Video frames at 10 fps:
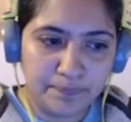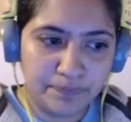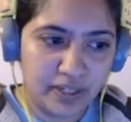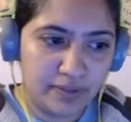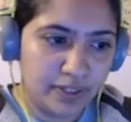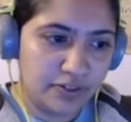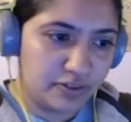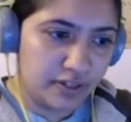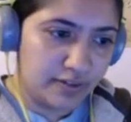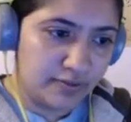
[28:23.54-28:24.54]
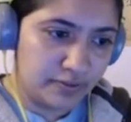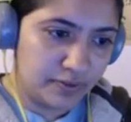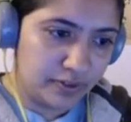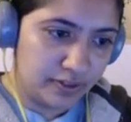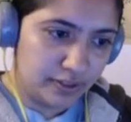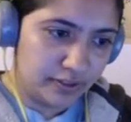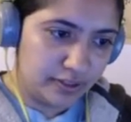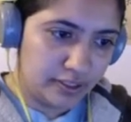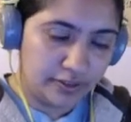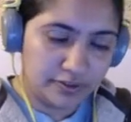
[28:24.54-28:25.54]
yeah, make sure you have referred to other
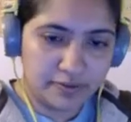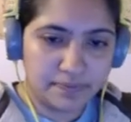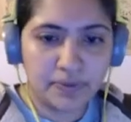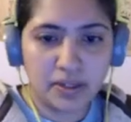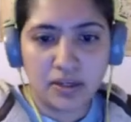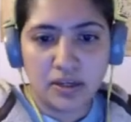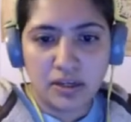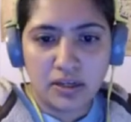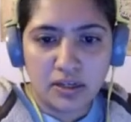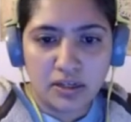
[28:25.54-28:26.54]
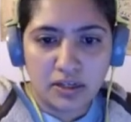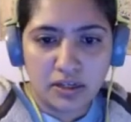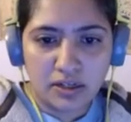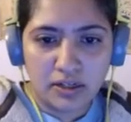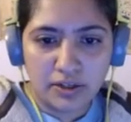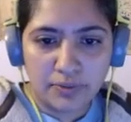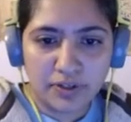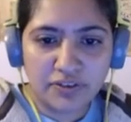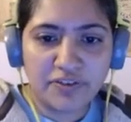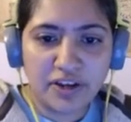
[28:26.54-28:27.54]
layers. You want
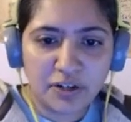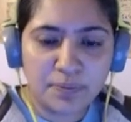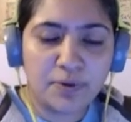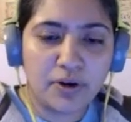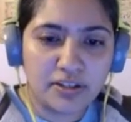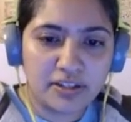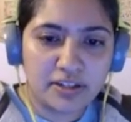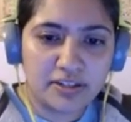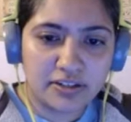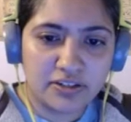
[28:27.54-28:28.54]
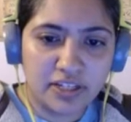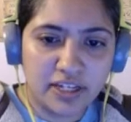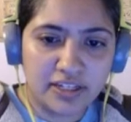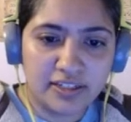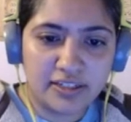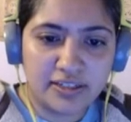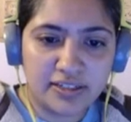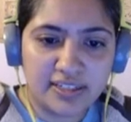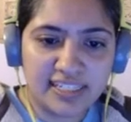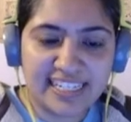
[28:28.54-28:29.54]
to refine your process such that
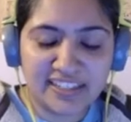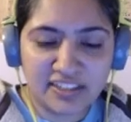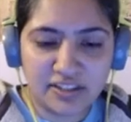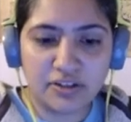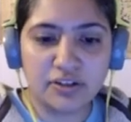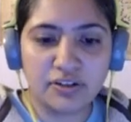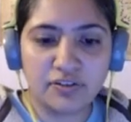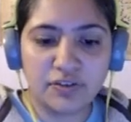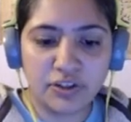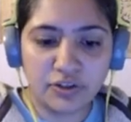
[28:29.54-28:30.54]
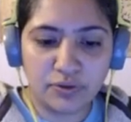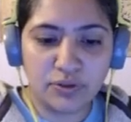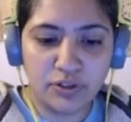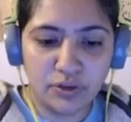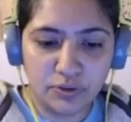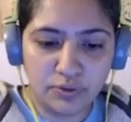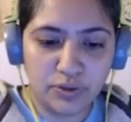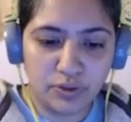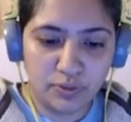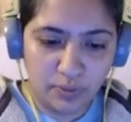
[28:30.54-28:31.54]
it's easier for you to do
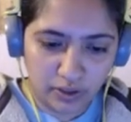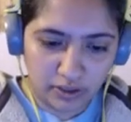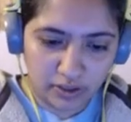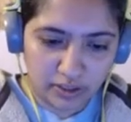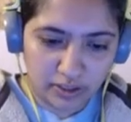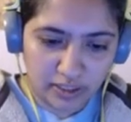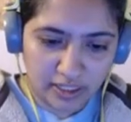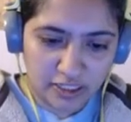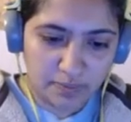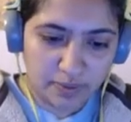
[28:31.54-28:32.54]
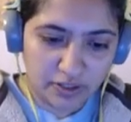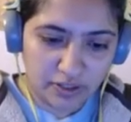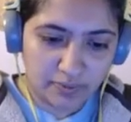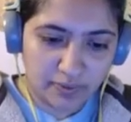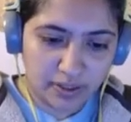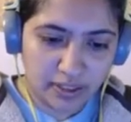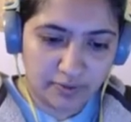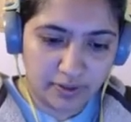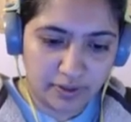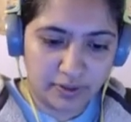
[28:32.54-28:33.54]
your work, especially when they
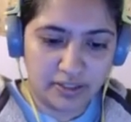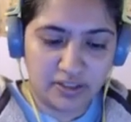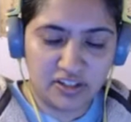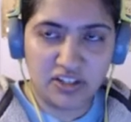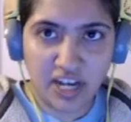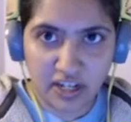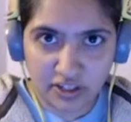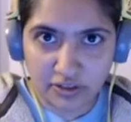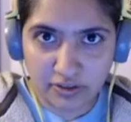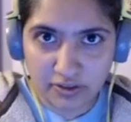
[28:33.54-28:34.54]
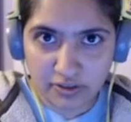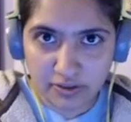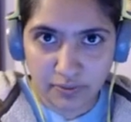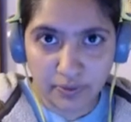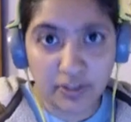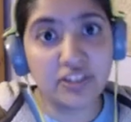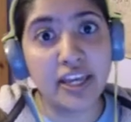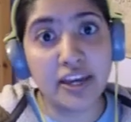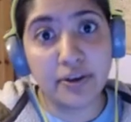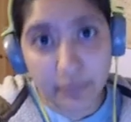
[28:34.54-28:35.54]
request changes, which
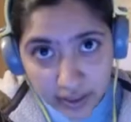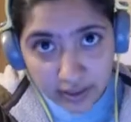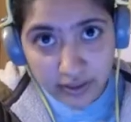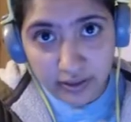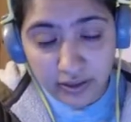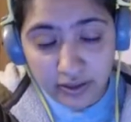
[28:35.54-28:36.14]
they will.